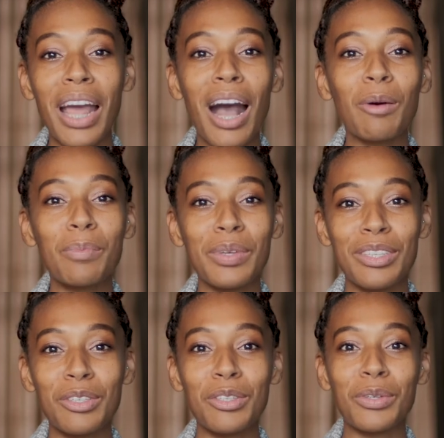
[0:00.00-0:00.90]

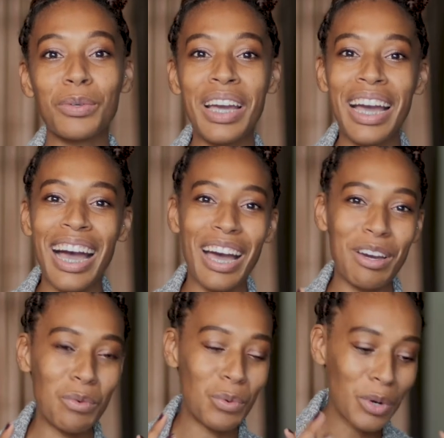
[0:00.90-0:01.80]
helping you
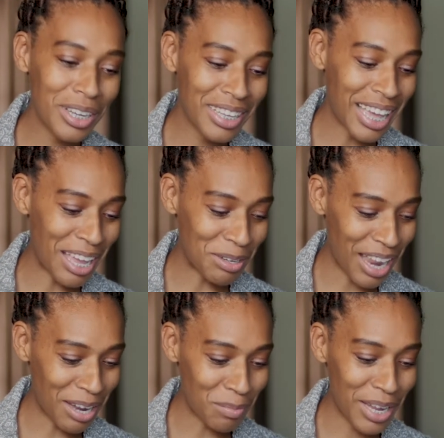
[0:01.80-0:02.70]
work
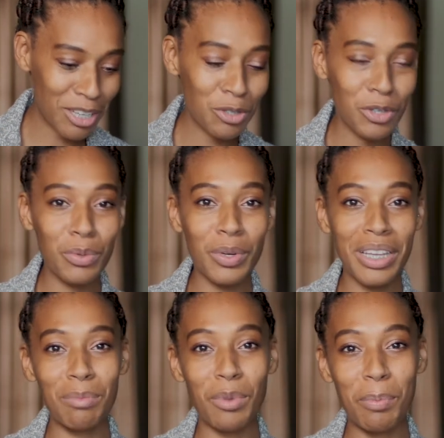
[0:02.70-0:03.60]
and make sure you
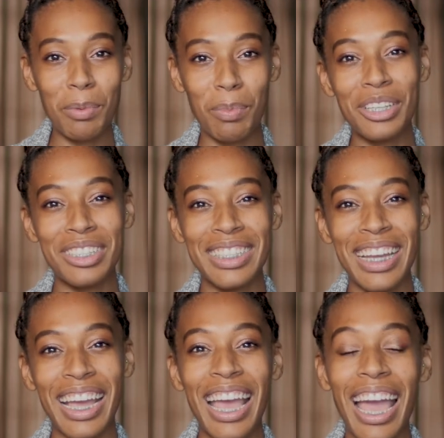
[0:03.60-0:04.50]
work in proper
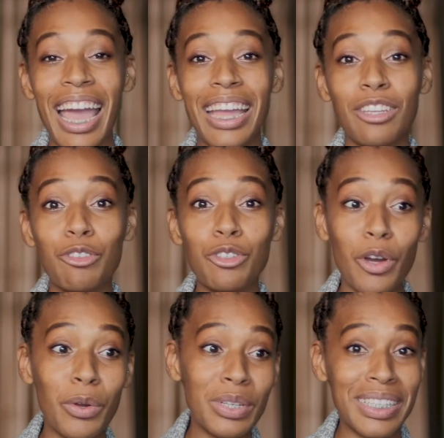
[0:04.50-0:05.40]
posture and you
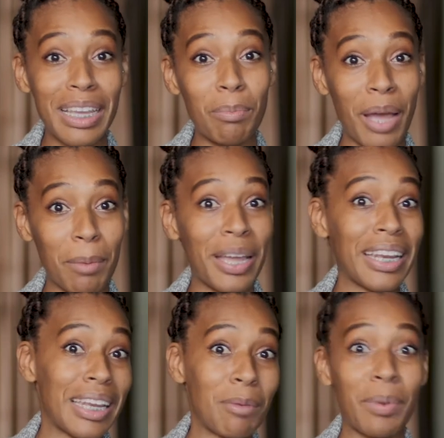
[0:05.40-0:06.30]
don't get back pain
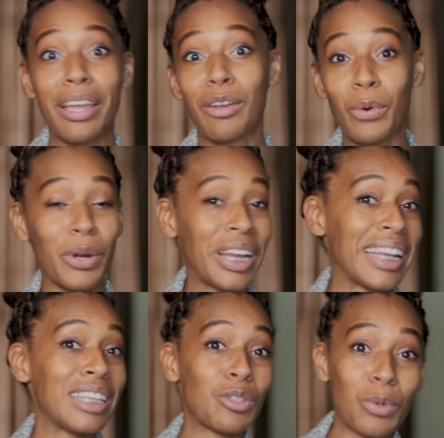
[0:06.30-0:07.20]
and neck pain or
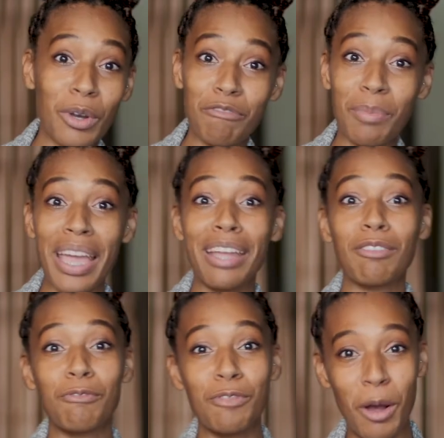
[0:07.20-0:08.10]
any sort of
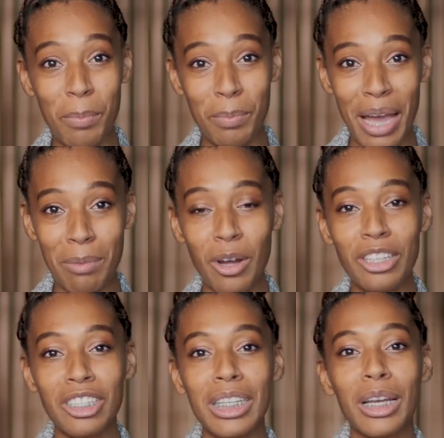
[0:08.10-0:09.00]
pain from bad
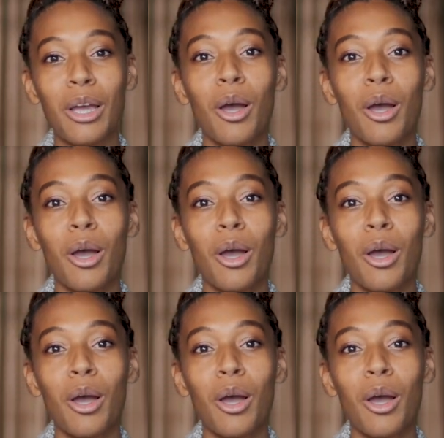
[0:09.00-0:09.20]
posture,